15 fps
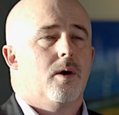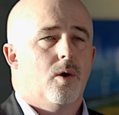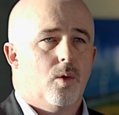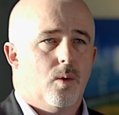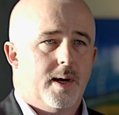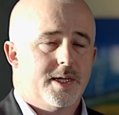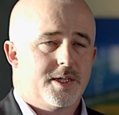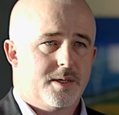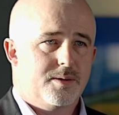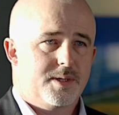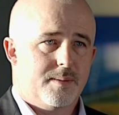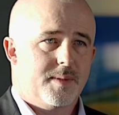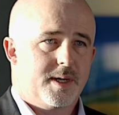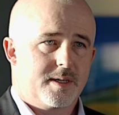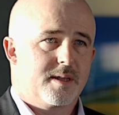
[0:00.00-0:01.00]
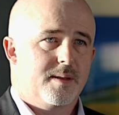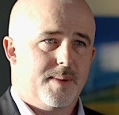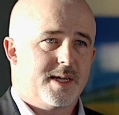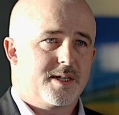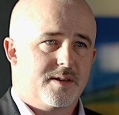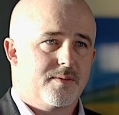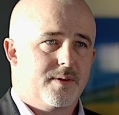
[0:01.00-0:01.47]
Always do something to the
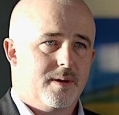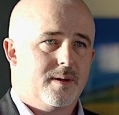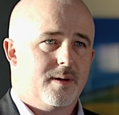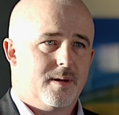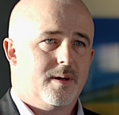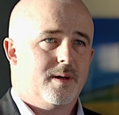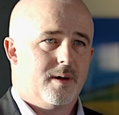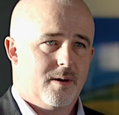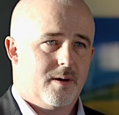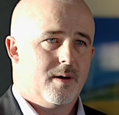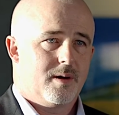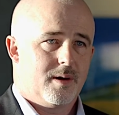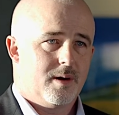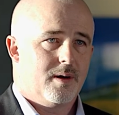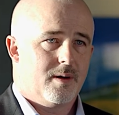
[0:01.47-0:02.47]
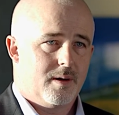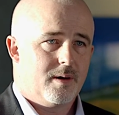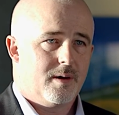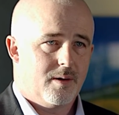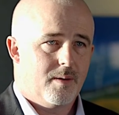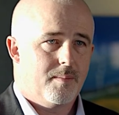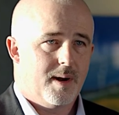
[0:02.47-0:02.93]
best of mm-hmm.
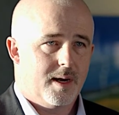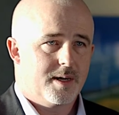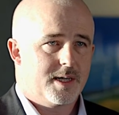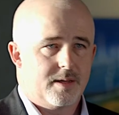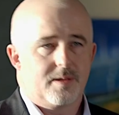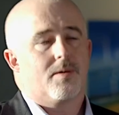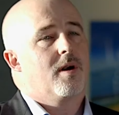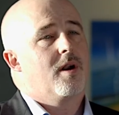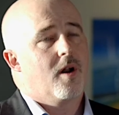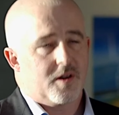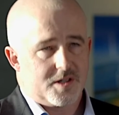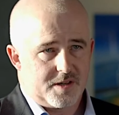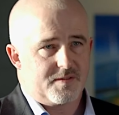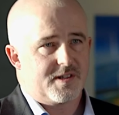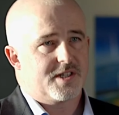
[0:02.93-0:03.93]
your ability. There are lots of